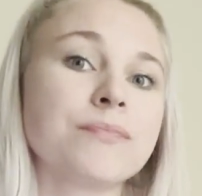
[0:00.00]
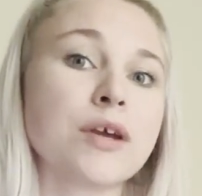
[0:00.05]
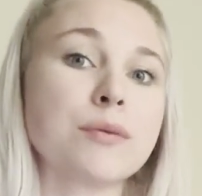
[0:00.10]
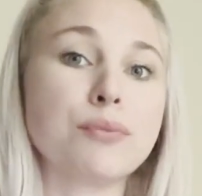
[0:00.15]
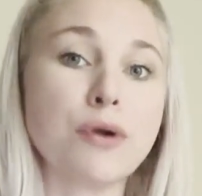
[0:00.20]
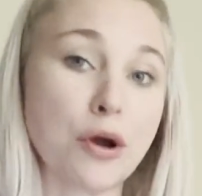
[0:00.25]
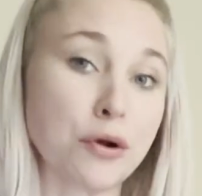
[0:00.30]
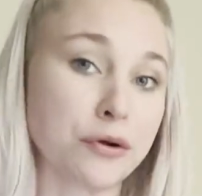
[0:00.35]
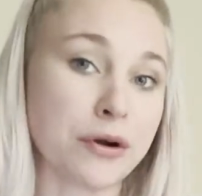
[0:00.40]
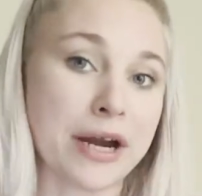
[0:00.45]

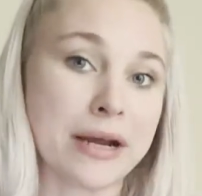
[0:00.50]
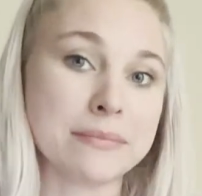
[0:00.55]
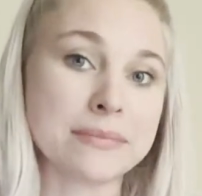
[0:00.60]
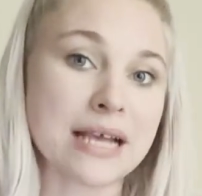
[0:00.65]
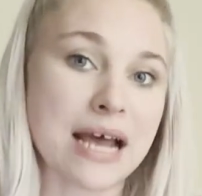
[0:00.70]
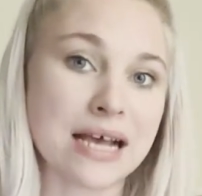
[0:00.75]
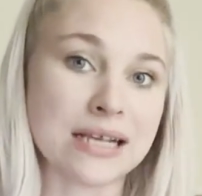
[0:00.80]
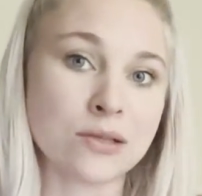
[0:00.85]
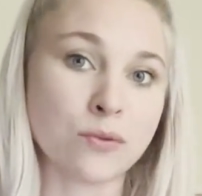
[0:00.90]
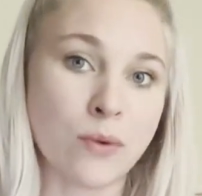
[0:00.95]
programs
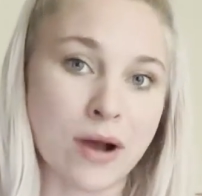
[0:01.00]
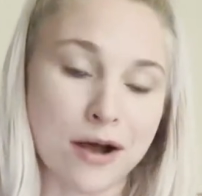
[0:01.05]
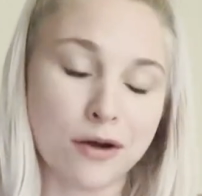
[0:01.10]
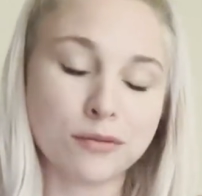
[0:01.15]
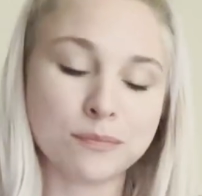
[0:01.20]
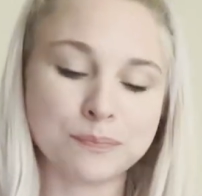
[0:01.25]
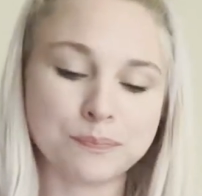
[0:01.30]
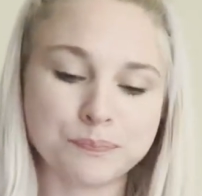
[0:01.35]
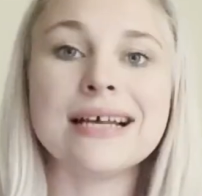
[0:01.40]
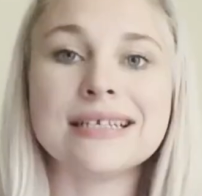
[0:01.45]
as well.
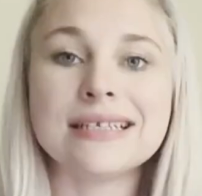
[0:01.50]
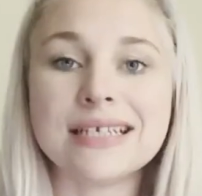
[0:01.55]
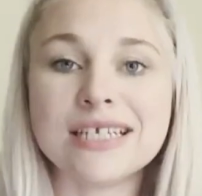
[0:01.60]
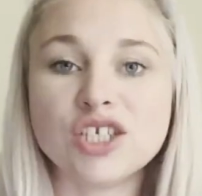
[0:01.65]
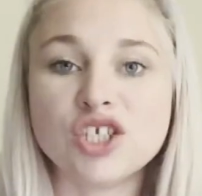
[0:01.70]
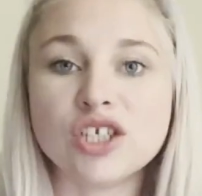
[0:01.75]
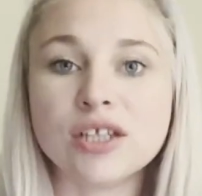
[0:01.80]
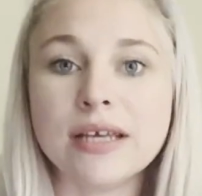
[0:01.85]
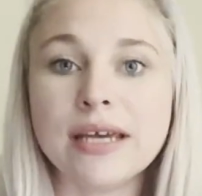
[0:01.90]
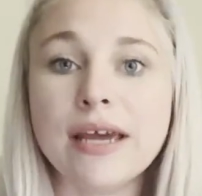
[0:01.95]

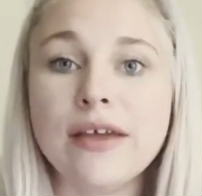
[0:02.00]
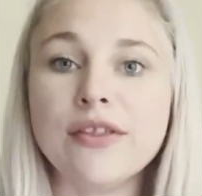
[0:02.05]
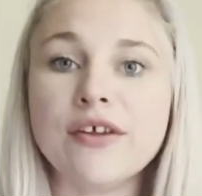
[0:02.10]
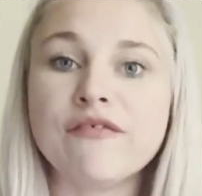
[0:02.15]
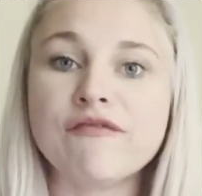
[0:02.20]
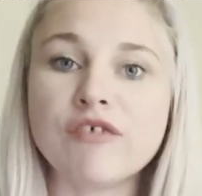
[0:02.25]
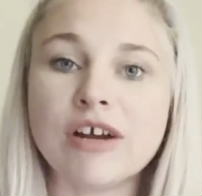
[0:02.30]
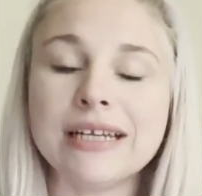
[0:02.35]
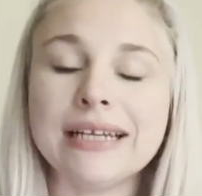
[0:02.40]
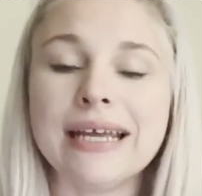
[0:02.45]
Essentially, the
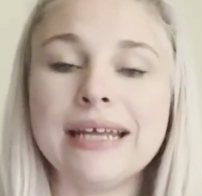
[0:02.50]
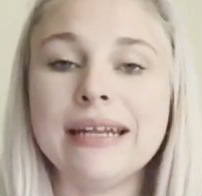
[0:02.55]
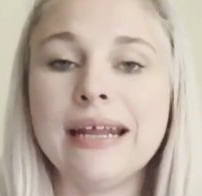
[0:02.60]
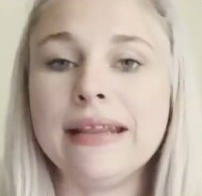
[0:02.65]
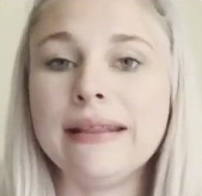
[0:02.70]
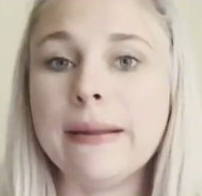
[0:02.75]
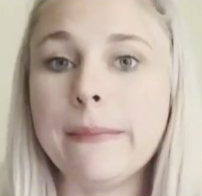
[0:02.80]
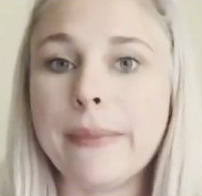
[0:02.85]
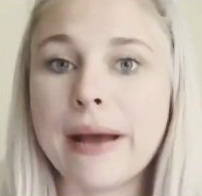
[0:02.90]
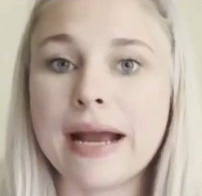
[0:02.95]
front end
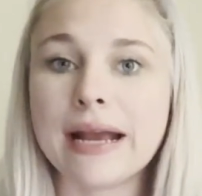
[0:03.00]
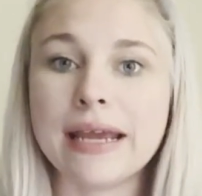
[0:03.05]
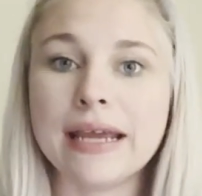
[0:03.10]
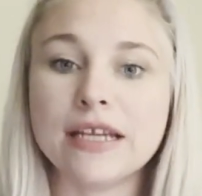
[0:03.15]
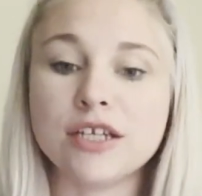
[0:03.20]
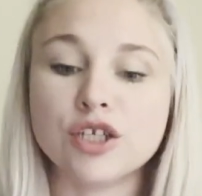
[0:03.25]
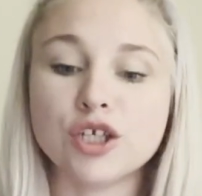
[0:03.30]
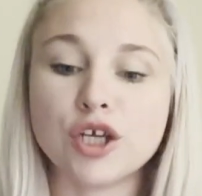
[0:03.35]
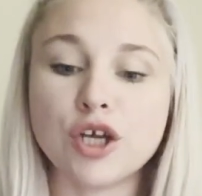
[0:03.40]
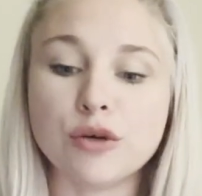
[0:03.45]
and the back
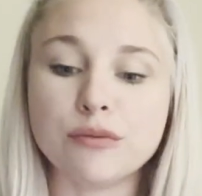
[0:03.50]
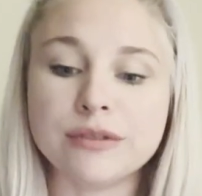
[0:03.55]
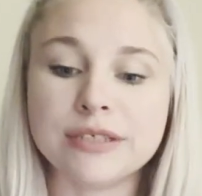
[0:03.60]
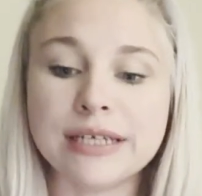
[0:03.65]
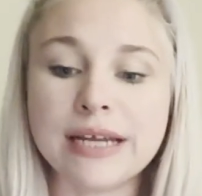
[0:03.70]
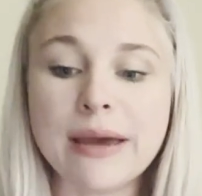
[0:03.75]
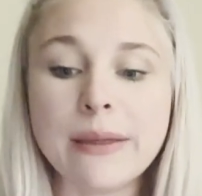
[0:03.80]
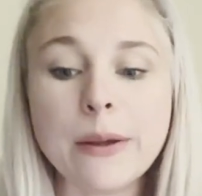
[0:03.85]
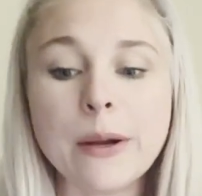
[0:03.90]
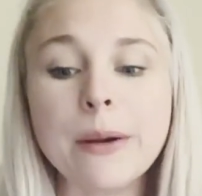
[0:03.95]
end go
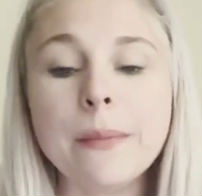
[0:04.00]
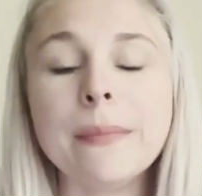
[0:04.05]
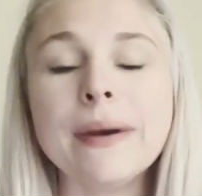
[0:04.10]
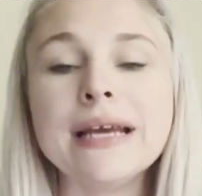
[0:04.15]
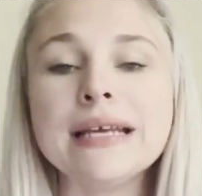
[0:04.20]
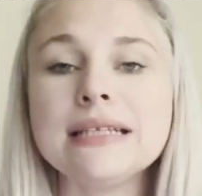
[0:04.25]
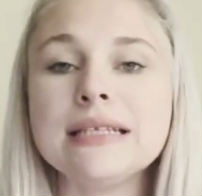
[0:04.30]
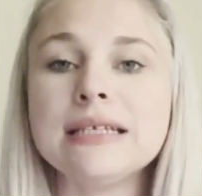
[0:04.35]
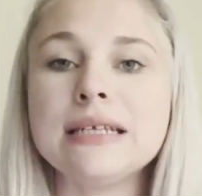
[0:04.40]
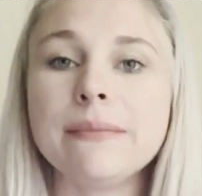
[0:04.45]
together, but
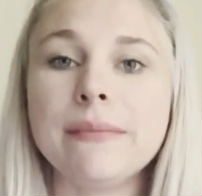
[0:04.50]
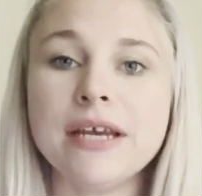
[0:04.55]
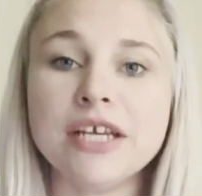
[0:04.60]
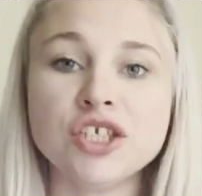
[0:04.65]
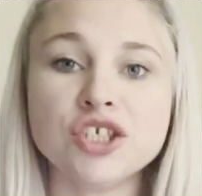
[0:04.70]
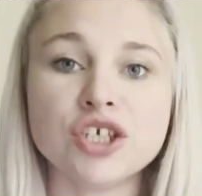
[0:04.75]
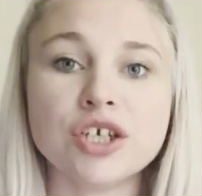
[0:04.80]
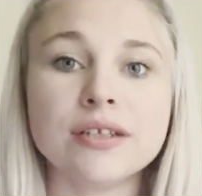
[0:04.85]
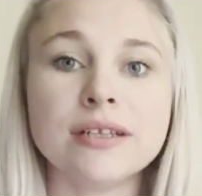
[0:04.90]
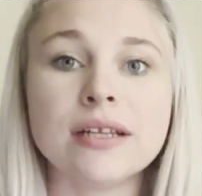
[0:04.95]
it's to make
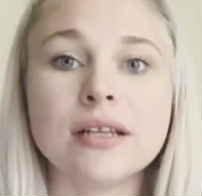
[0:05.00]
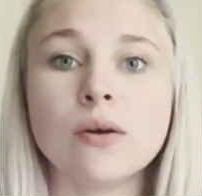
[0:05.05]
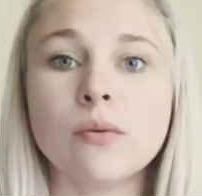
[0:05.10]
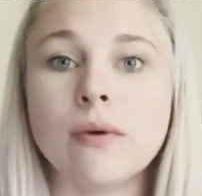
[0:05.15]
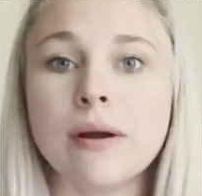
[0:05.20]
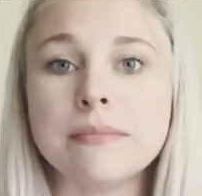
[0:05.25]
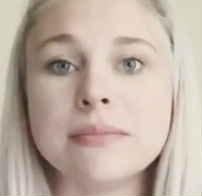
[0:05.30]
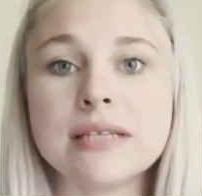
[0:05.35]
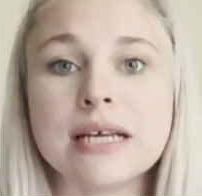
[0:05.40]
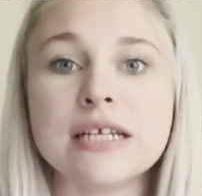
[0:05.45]
sure that the
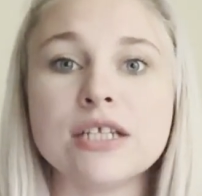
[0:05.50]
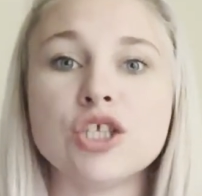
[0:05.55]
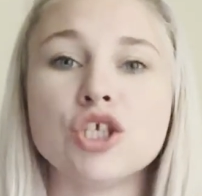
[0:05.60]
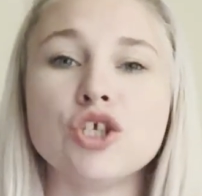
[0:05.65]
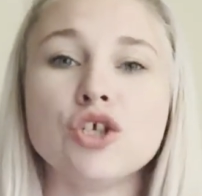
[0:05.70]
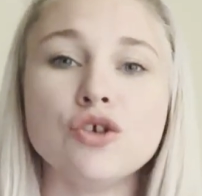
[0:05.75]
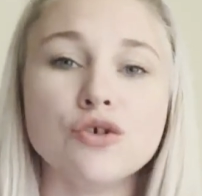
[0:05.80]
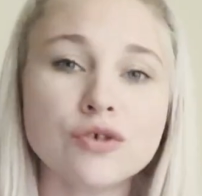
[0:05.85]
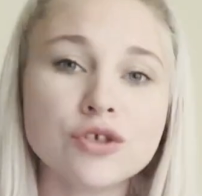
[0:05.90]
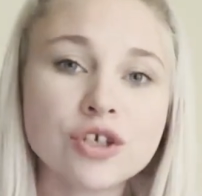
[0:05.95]
website's
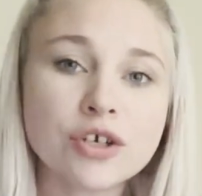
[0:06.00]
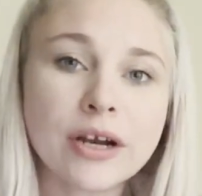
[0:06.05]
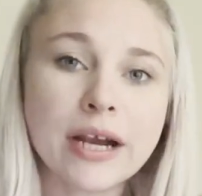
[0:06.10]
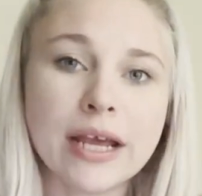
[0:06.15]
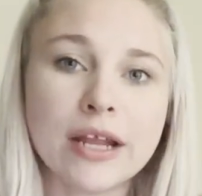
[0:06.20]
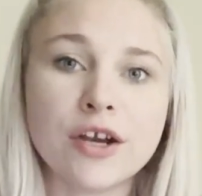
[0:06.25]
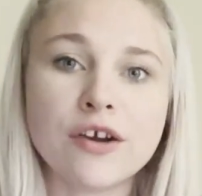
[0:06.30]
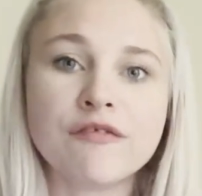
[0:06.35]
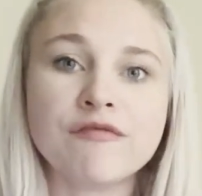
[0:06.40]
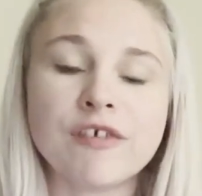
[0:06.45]
user
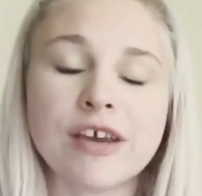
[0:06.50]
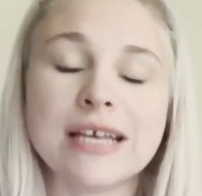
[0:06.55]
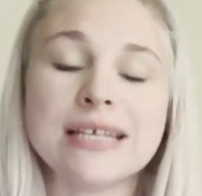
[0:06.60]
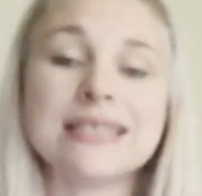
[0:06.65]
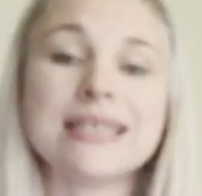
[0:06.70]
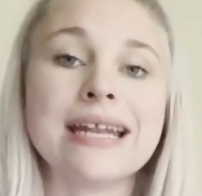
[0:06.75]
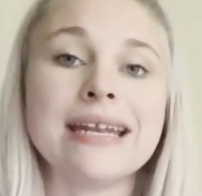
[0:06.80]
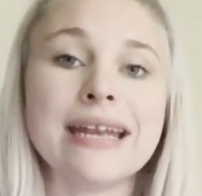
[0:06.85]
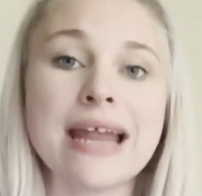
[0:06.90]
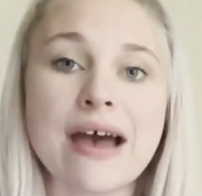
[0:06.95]

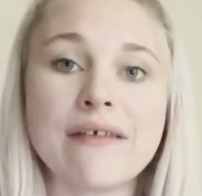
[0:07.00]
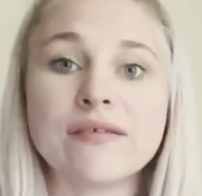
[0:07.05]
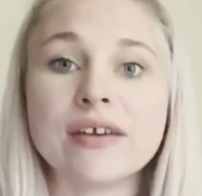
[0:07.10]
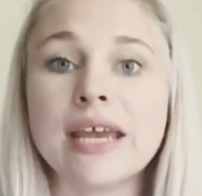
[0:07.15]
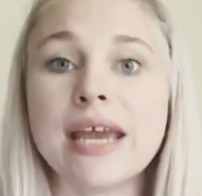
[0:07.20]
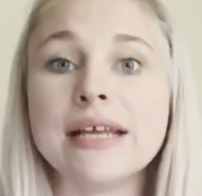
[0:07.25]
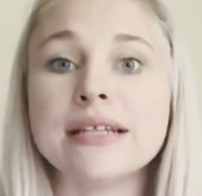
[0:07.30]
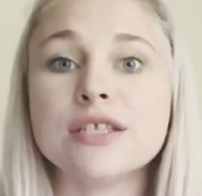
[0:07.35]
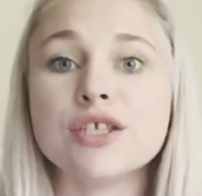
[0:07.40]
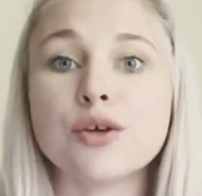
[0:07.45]
interface
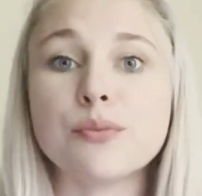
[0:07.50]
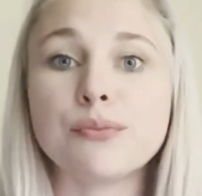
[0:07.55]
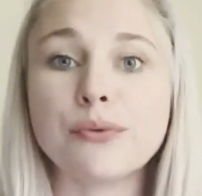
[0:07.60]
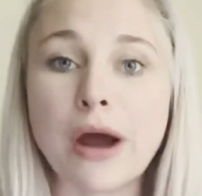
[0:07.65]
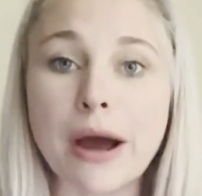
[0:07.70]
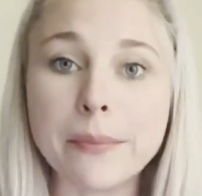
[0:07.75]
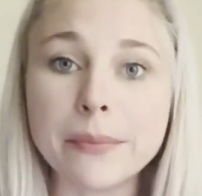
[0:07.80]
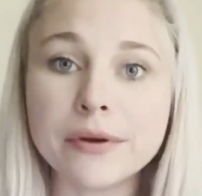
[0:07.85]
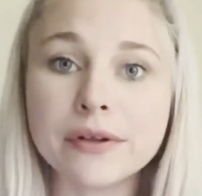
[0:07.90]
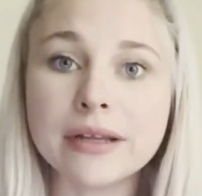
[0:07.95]
navigates
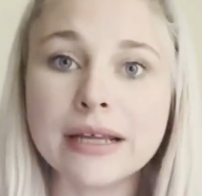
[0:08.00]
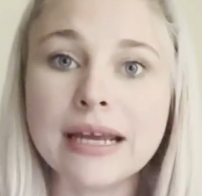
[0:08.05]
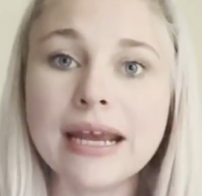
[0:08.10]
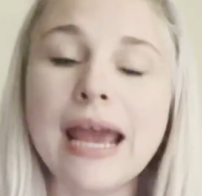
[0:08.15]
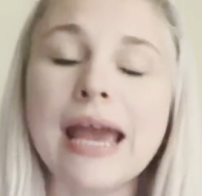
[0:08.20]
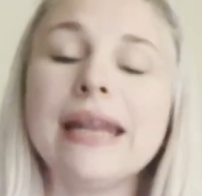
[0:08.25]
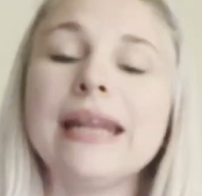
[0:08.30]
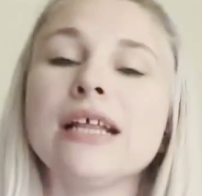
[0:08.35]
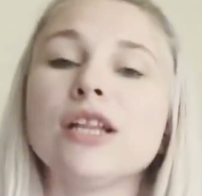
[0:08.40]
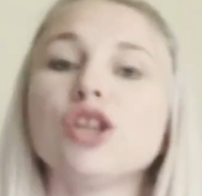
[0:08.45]
properly
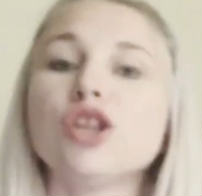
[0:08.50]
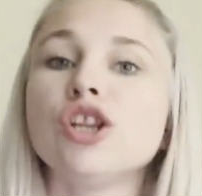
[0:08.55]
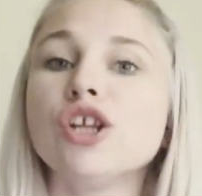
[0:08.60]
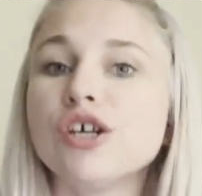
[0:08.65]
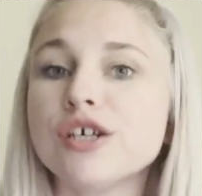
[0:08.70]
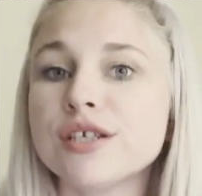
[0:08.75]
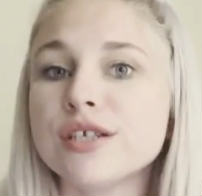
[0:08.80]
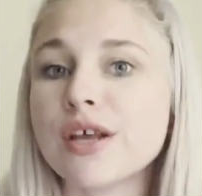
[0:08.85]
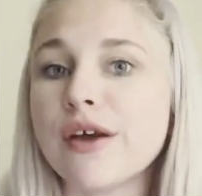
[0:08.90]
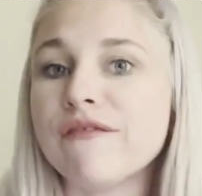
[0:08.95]
and it
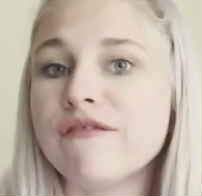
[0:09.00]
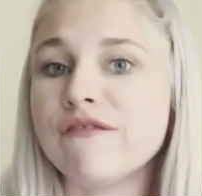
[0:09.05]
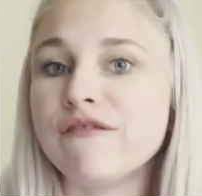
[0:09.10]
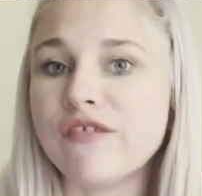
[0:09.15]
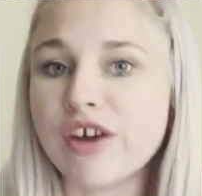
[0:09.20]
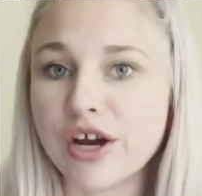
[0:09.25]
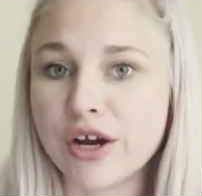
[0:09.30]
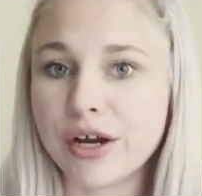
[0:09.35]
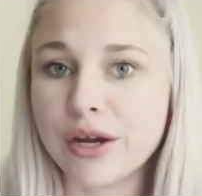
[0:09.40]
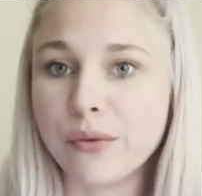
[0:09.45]
looks
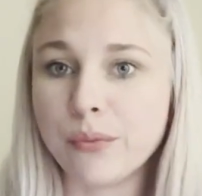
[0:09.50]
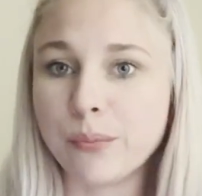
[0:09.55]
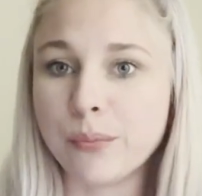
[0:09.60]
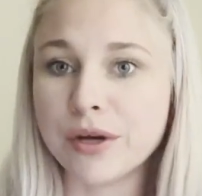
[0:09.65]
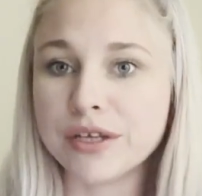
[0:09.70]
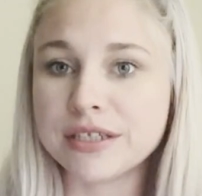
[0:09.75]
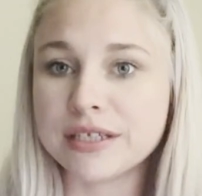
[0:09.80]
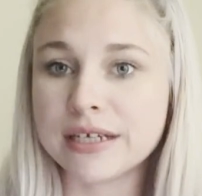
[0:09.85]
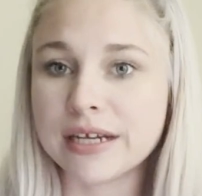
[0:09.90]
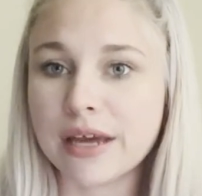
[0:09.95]
very
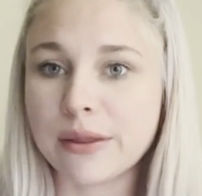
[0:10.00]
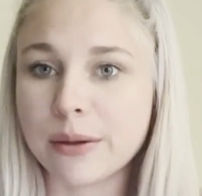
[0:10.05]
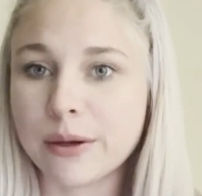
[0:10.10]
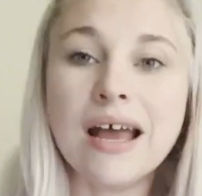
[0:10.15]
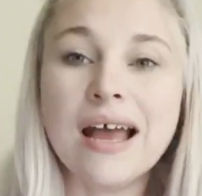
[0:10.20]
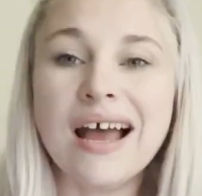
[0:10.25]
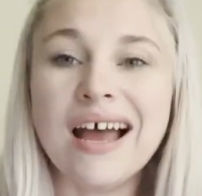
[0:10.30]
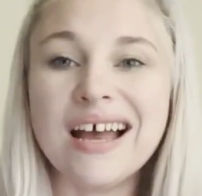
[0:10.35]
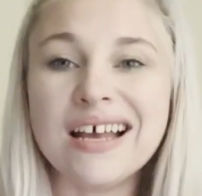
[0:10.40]
put together.